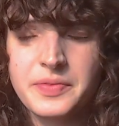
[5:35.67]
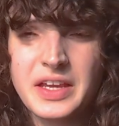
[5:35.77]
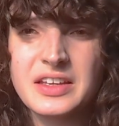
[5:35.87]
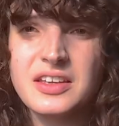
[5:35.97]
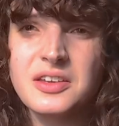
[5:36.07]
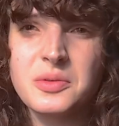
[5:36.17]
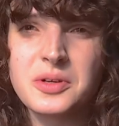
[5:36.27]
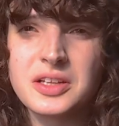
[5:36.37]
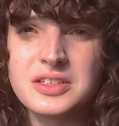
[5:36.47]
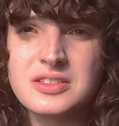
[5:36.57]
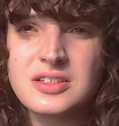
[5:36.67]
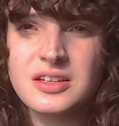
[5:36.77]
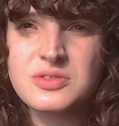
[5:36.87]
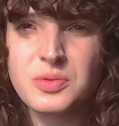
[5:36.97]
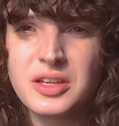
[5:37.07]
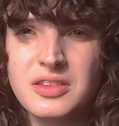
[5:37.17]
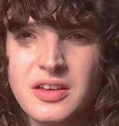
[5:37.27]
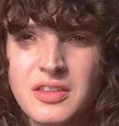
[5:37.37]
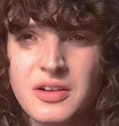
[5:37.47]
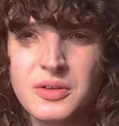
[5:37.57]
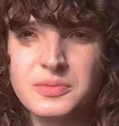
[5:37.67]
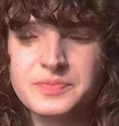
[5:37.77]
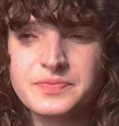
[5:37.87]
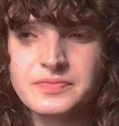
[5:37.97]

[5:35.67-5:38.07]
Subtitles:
That heat really sticks with you though.